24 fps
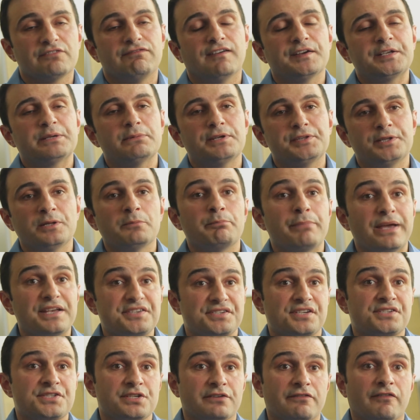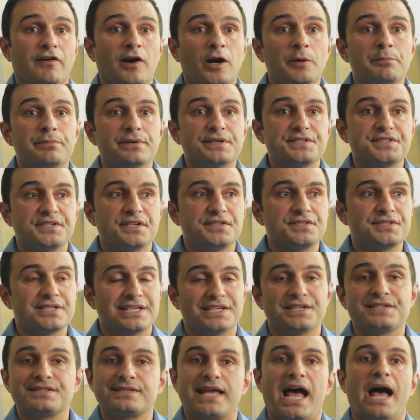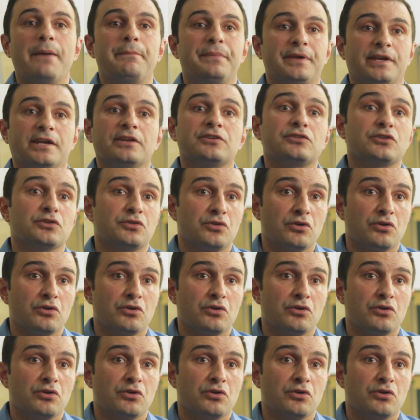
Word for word: The fundamental basics of our business is tapping into